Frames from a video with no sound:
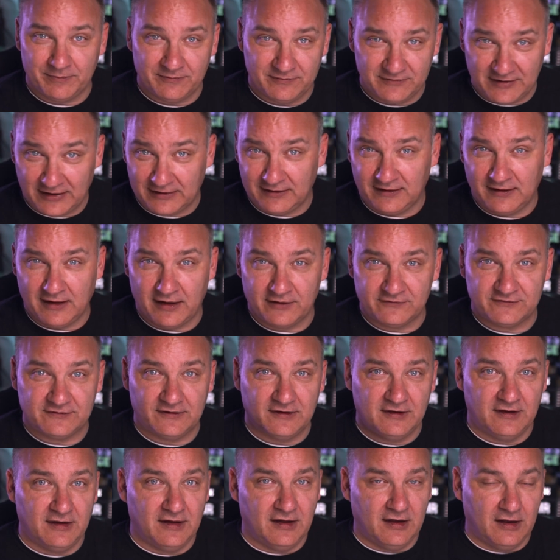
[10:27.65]
Take a guess.
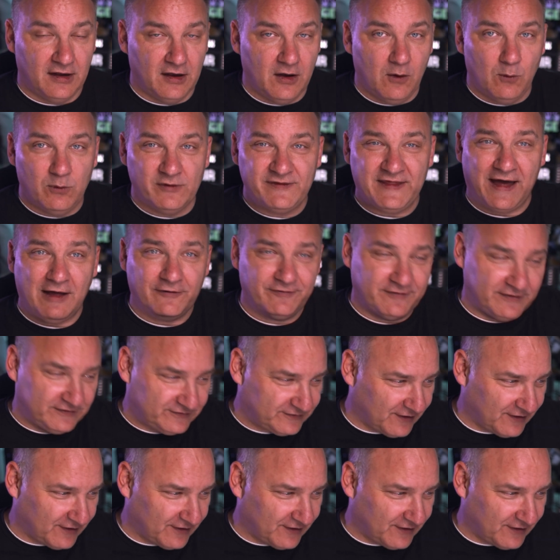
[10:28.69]
Without this